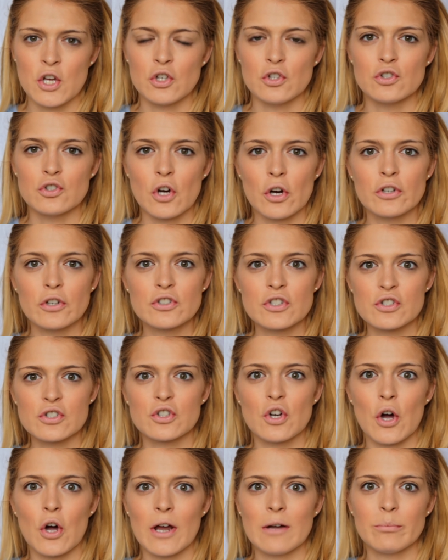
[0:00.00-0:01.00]
You don't
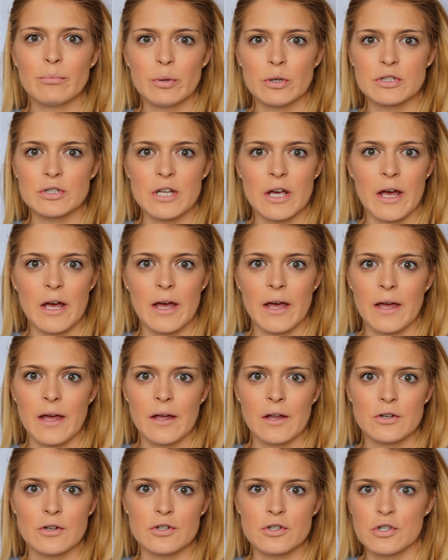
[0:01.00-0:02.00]
just go and put
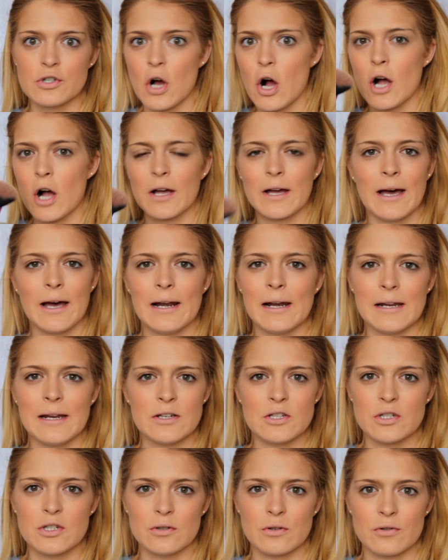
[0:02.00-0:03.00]
a dark color
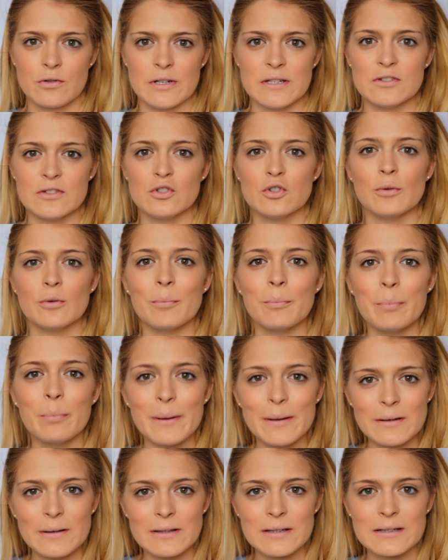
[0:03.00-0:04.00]
into your crease. You
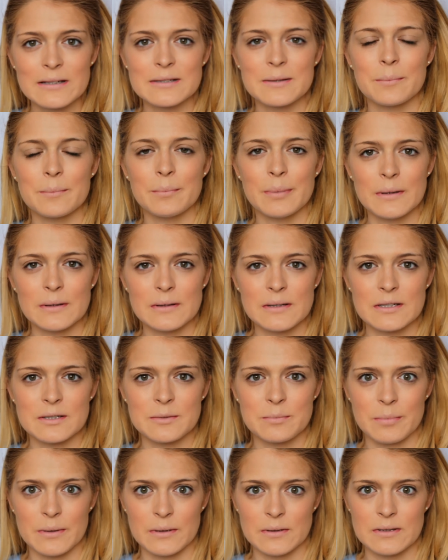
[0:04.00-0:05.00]
build it, build
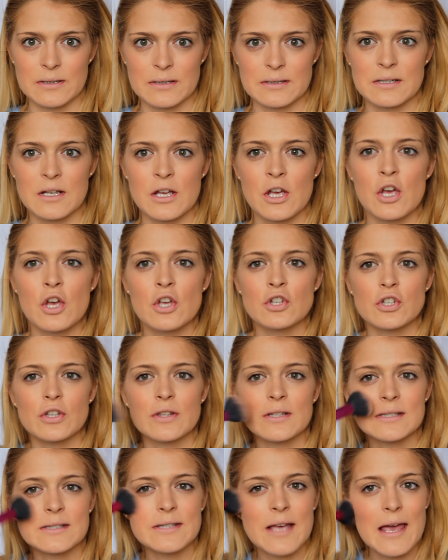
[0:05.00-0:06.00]
it, build it. So
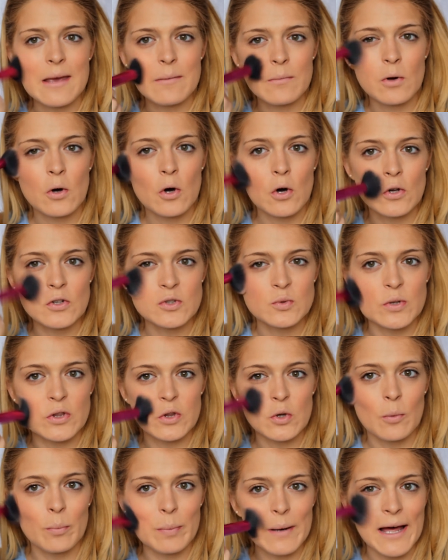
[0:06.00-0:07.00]
the same goes
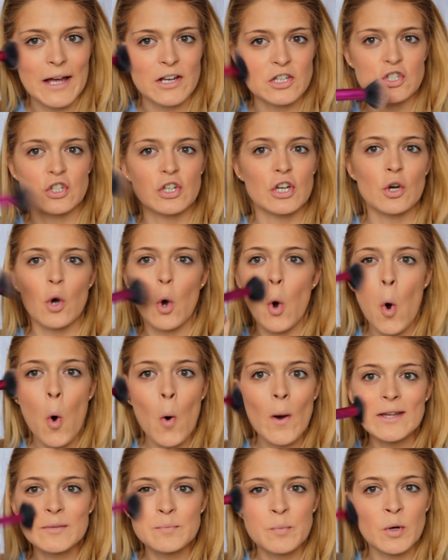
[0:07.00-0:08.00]
with your blush. You can
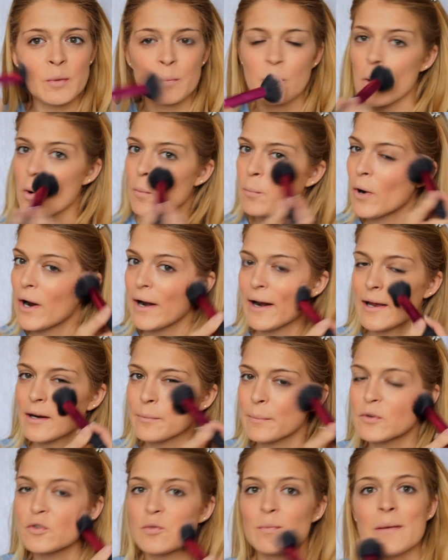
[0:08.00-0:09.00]
always put more
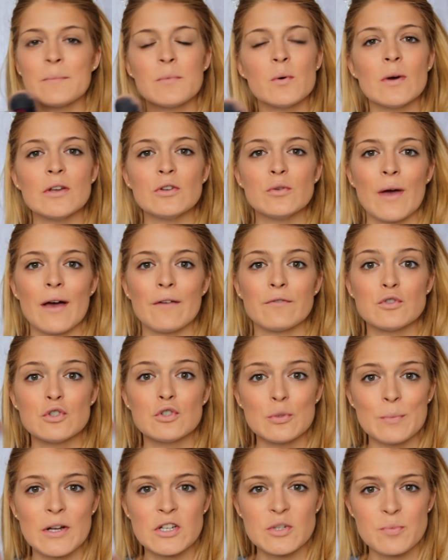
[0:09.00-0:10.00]
product, but remember, when you have
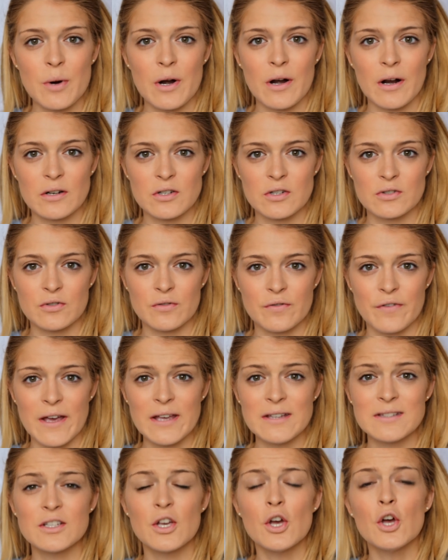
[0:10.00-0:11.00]
too much product on your
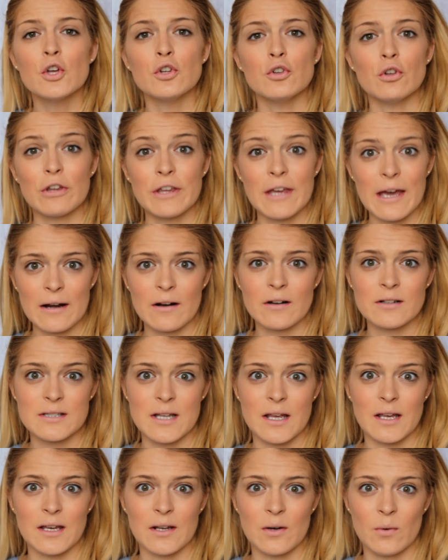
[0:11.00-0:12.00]
face, you cannot
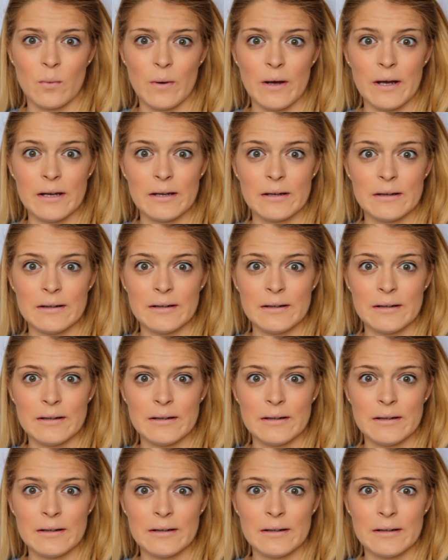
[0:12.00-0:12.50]
take it away.